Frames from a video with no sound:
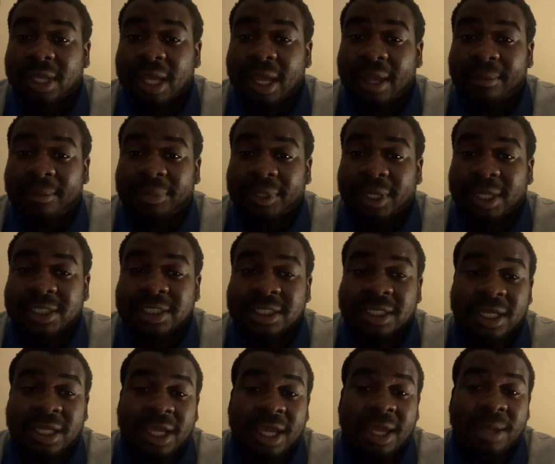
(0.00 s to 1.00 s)
And plus,
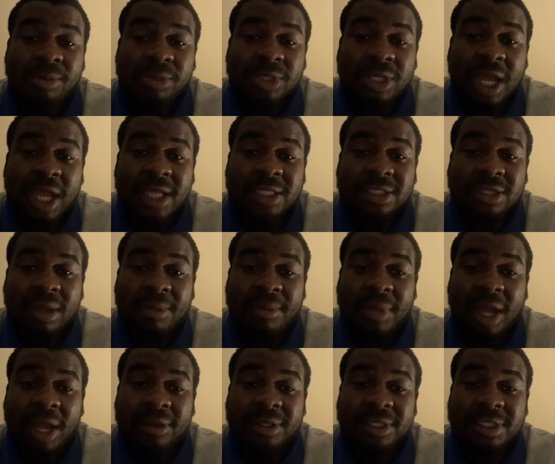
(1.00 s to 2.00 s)
Emery has come
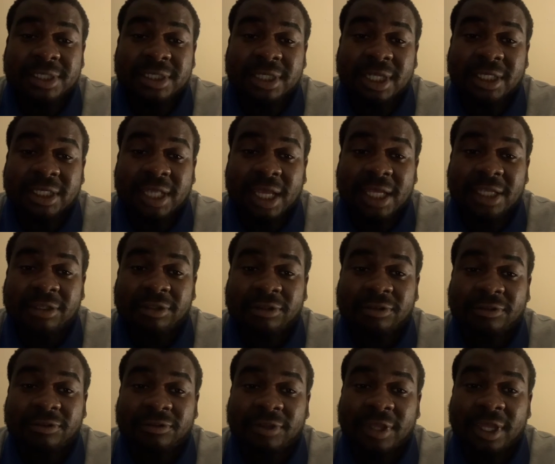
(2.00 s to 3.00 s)
out and said that
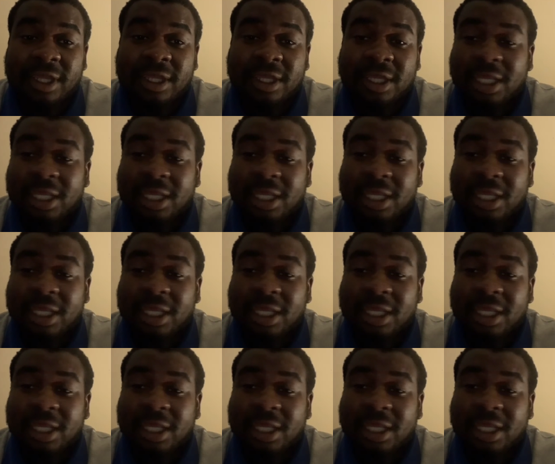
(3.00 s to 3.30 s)
he's fit.